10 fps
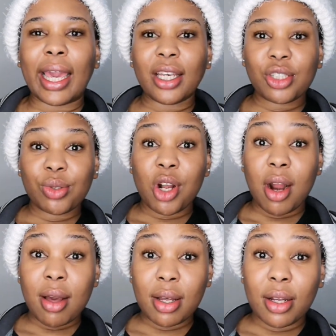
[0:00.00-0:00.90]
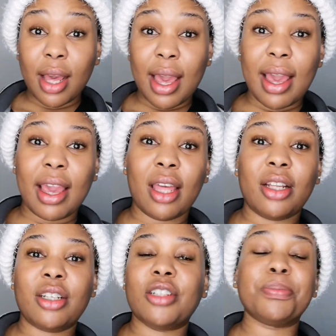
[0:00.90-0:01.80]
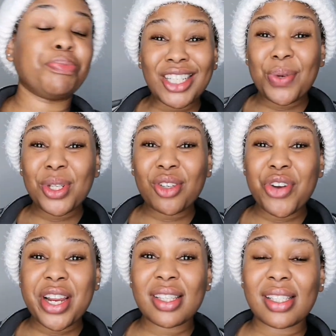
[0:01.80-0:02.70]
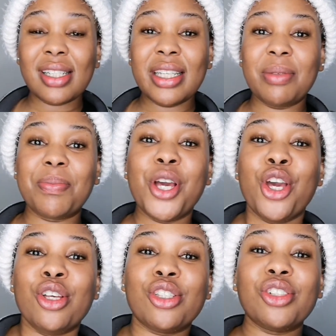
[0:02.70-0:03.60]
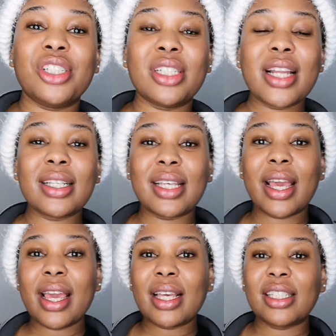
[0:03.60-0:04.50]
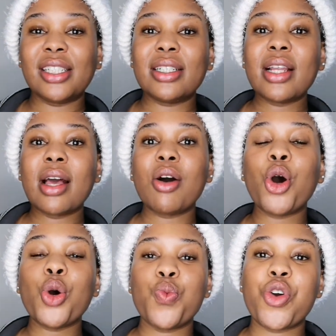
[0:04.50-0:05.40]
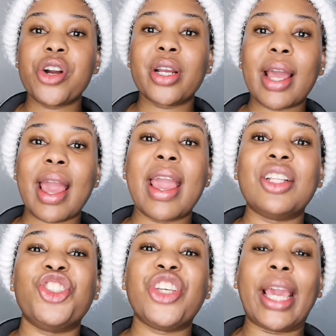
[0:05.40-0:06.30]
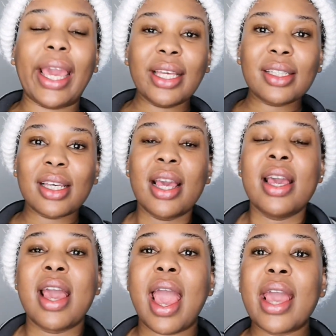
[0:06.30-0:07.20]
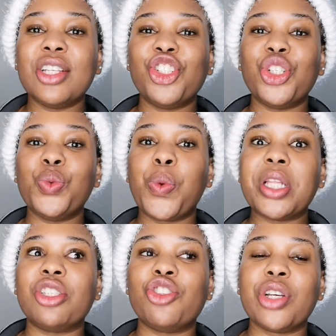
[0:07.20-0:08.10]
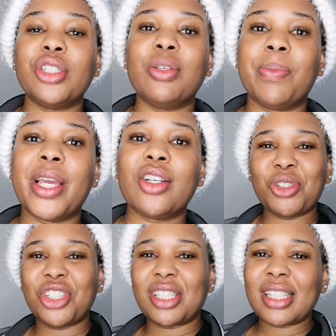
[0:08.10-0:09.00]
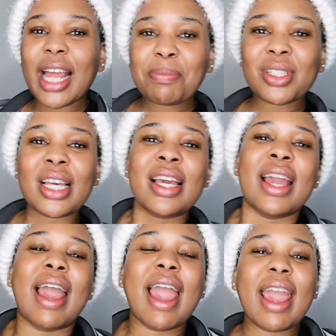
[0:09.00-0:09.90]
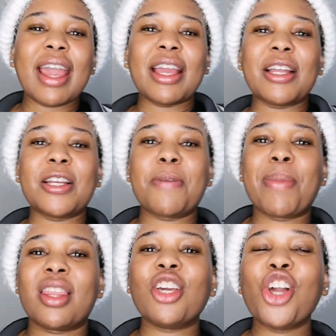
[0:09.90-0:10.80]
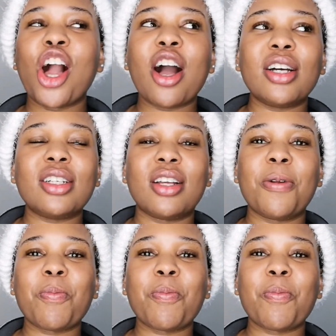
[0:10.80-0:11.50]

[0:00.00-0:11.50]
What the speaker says: 8 o'clock, and she was already asleep. So she did her test, she did her homework, and she ate, and she went straight to bed. So she slept, and but thank God